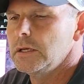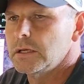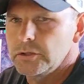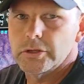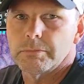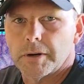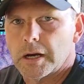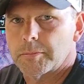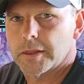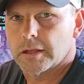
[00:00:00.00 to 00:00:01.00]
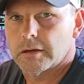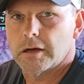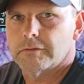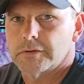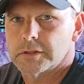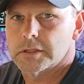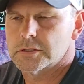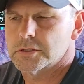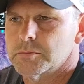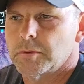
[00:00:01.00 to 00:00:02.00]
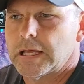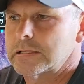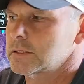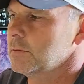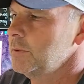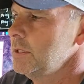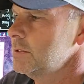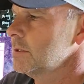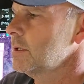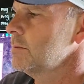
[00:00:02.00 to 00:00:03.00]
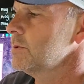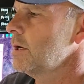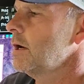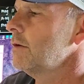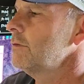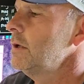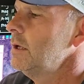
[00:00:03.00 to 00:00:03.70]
and you can pop that off. It's a plastic piece that comes off.